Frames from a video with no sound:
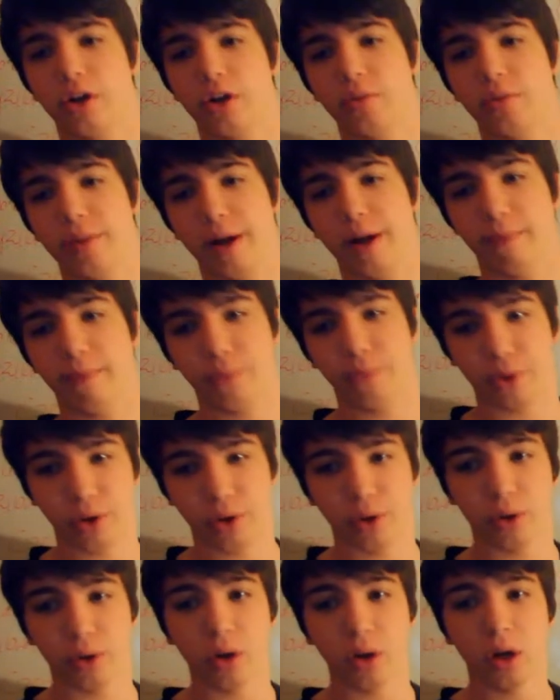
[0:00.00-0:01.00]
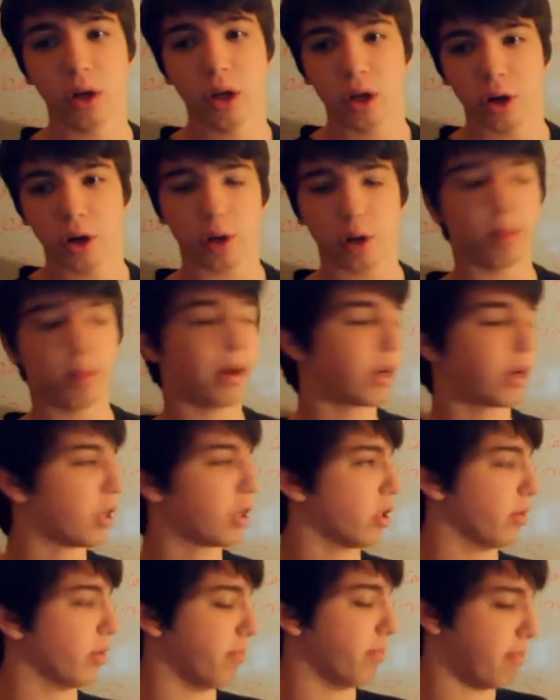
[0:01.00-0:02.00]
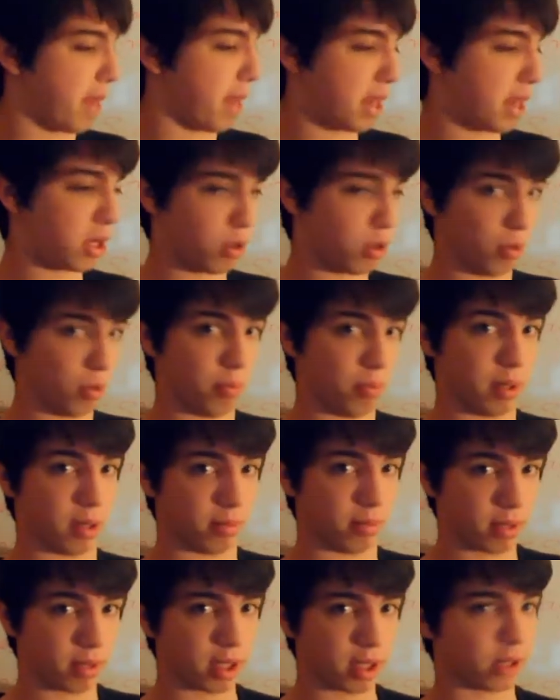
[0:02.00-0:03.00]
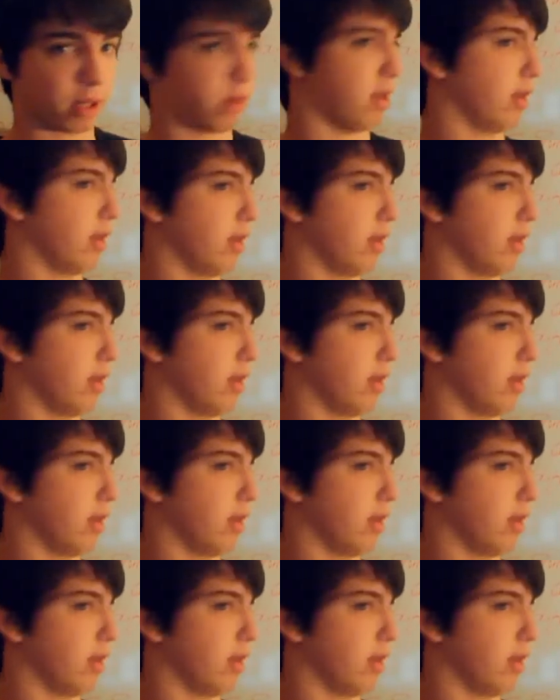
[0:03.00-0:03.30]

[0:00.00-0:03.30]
should be up to you. Nobody should make you be obligatory. And